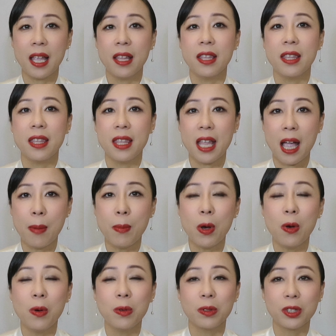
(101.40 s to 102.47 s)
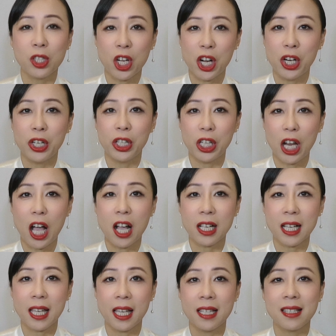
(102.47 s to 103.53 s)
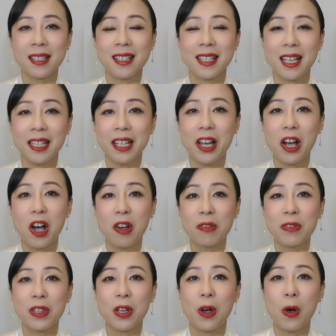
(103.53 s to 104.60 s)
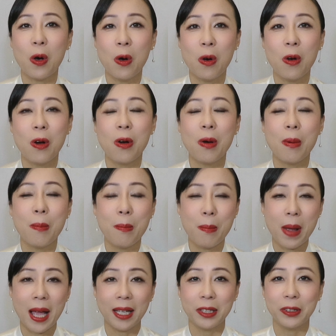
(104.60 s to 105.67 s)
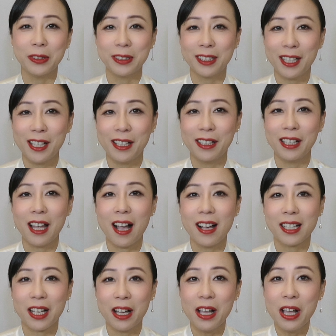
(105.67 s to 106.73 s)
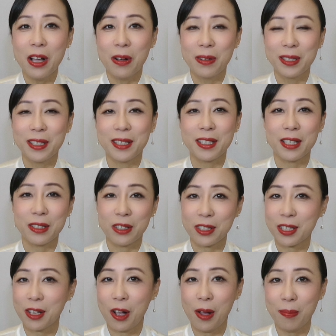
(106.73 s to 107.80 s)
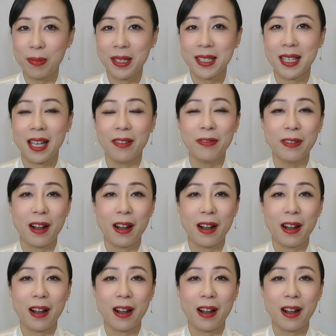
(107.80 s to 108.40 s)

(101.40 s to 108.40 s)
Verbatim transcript: enamel turn lock instead of the all metal turn lock which is just upset